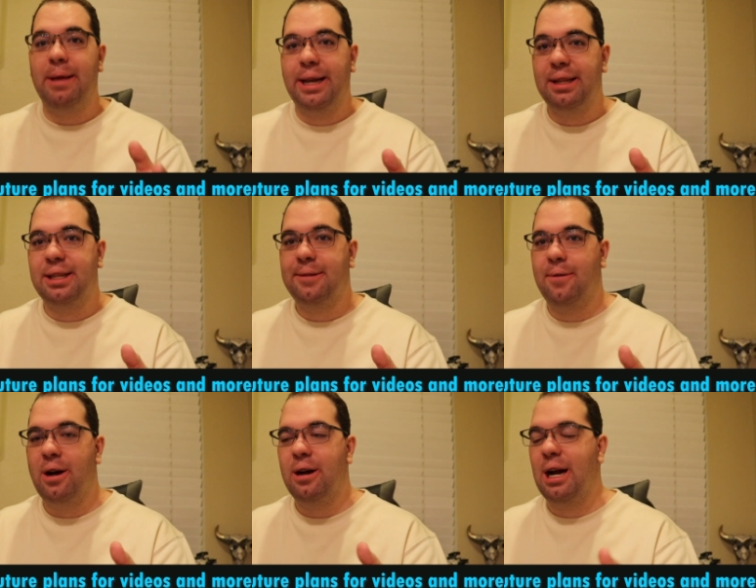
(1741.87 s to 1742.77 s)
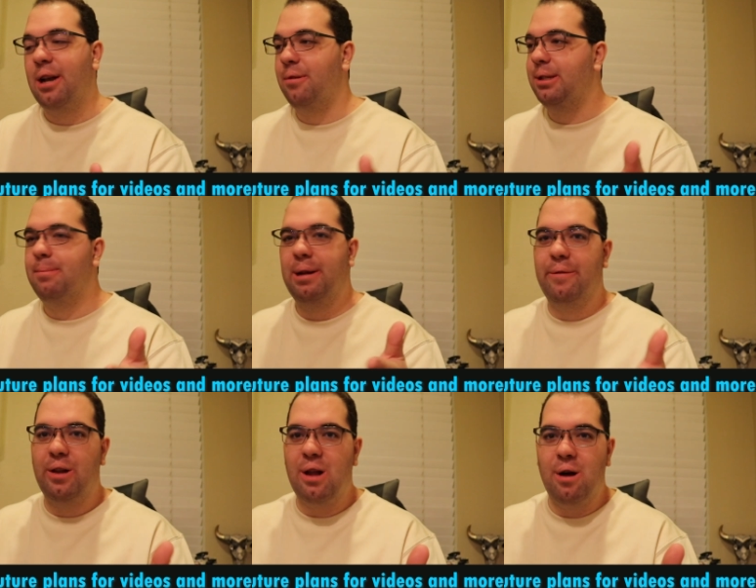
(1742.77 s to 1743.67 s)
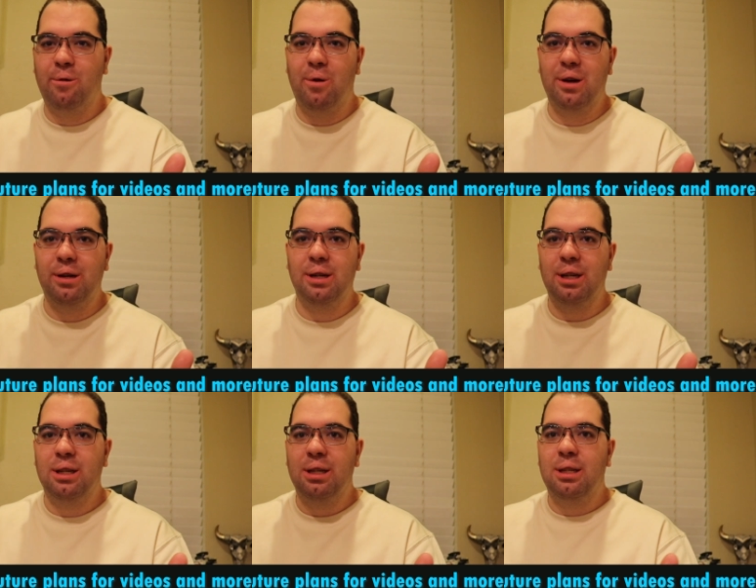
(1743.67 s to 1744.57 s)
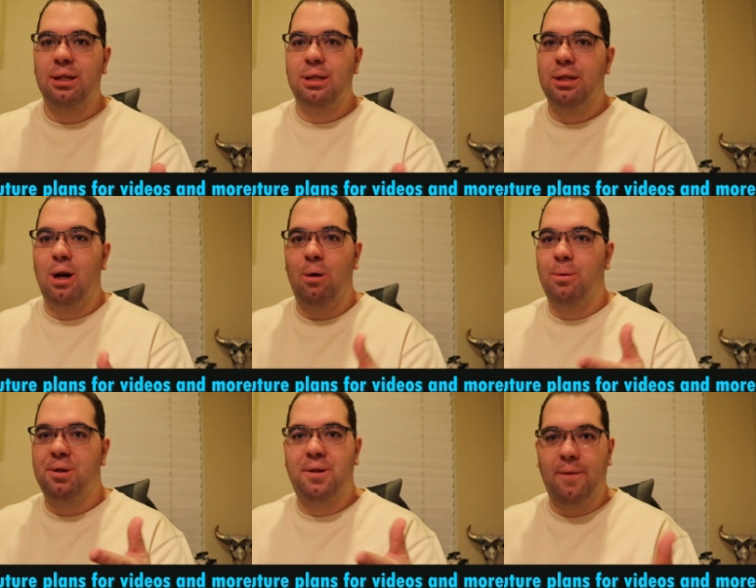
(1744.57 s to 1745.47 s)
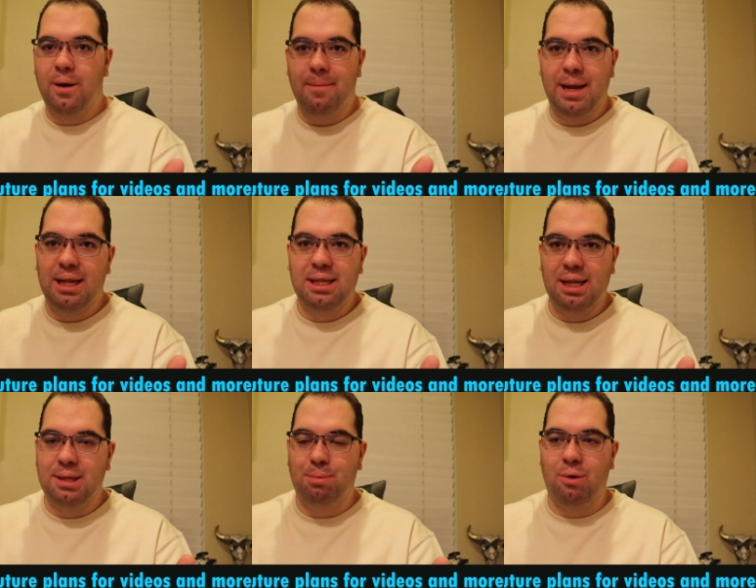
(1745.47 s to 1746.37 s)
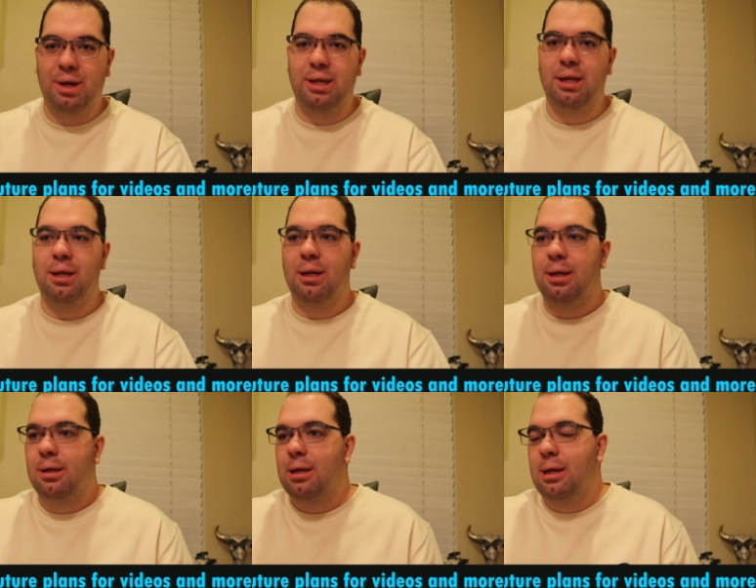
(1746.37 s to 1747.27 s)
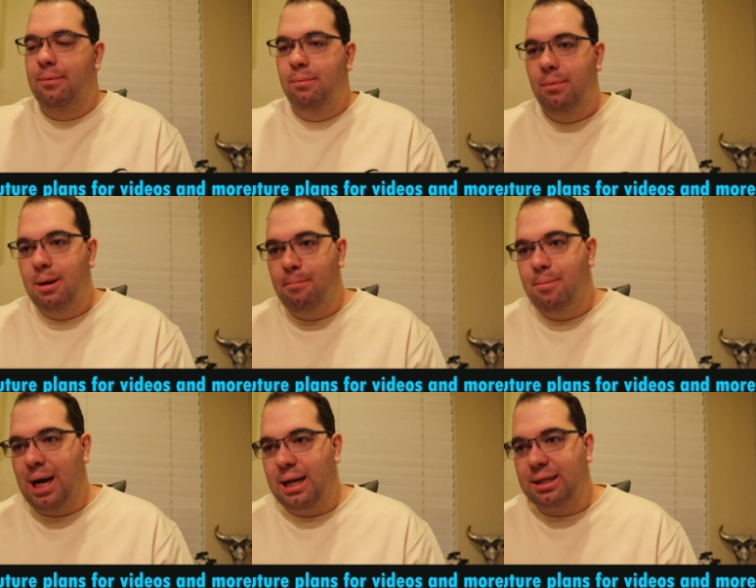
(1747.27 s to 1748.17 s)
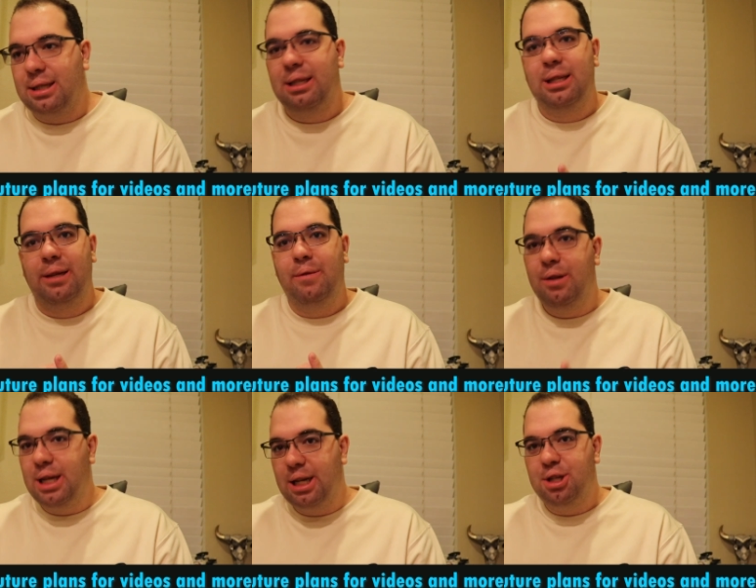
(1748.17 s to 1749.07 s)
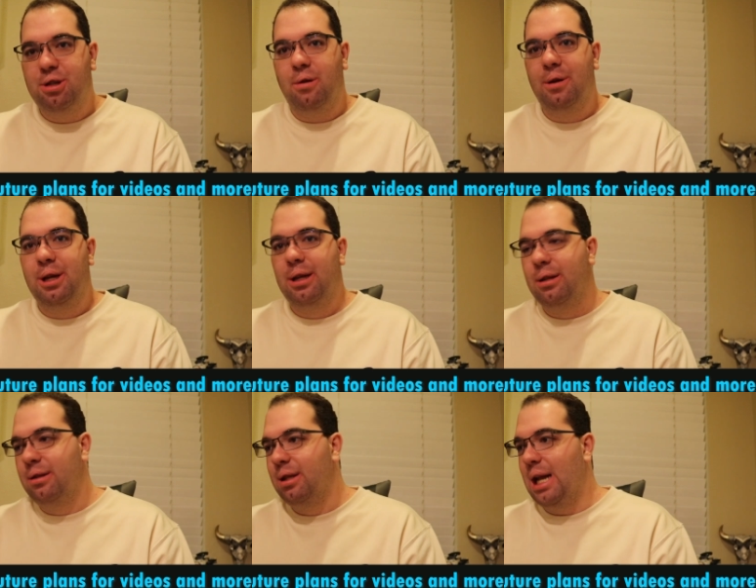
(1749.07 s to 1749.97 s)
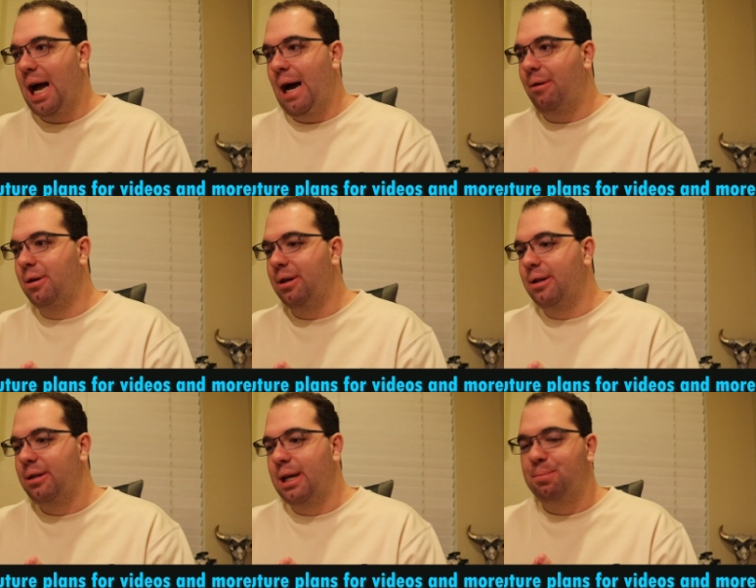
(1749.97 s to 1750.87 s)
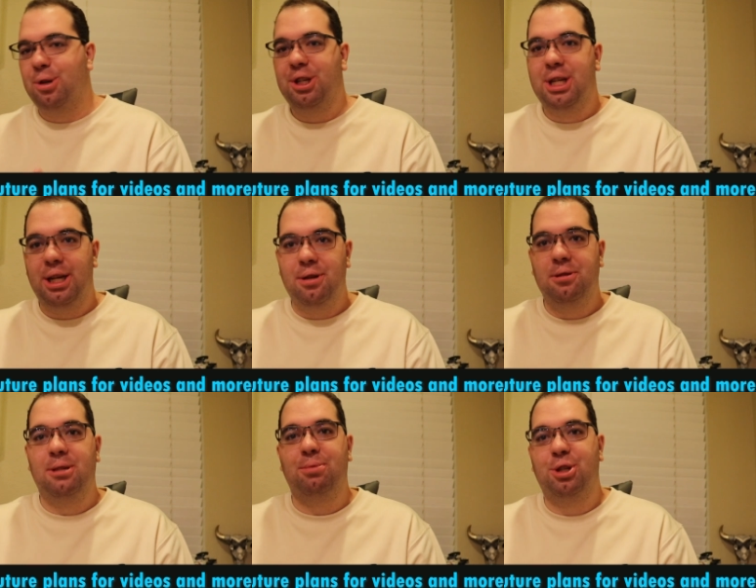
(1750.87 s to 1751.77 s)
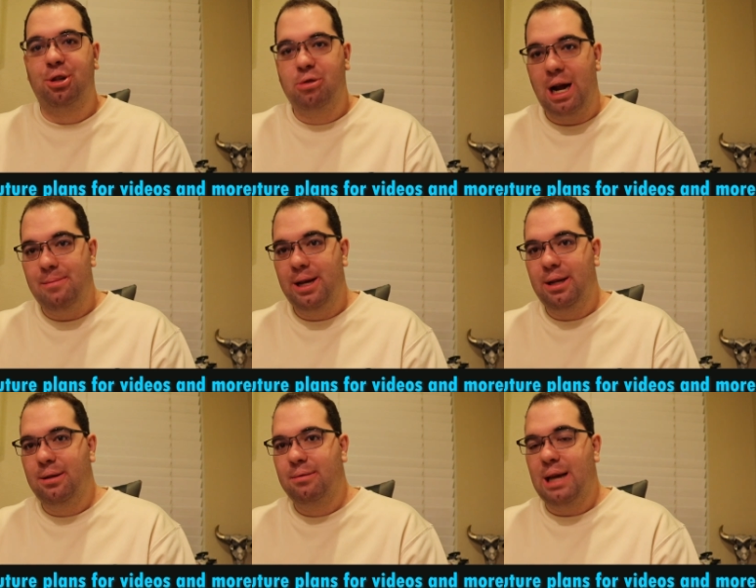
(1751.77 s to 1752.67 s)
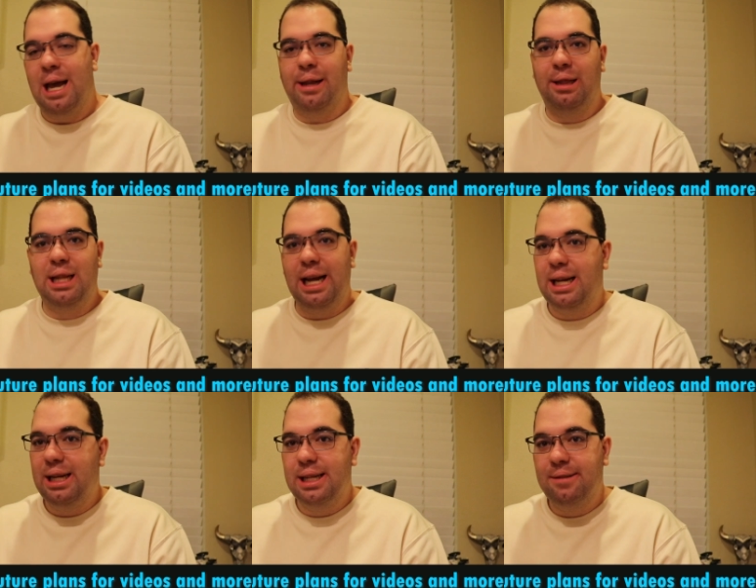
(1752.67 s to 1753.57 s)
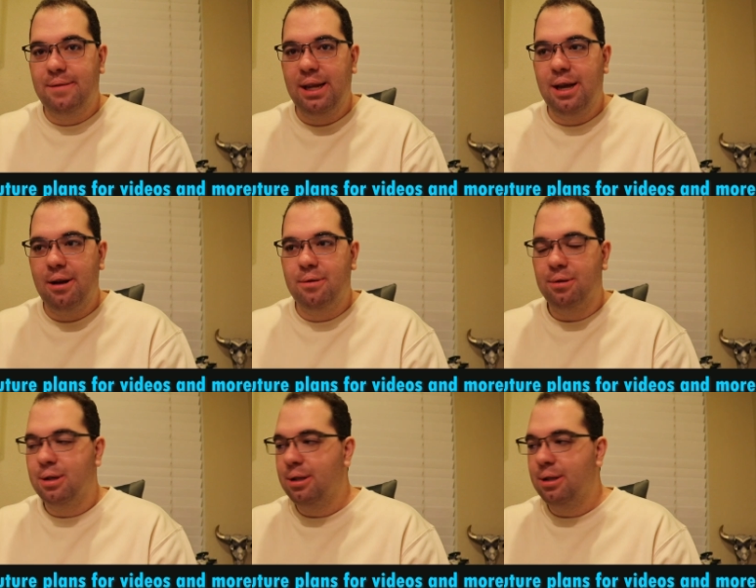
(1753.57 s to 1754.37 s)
make it this far, I know it's a bit of a long one, almost 30 minutes at this point, but if you did enjoy, I would appreciate you subscribing and liking this video.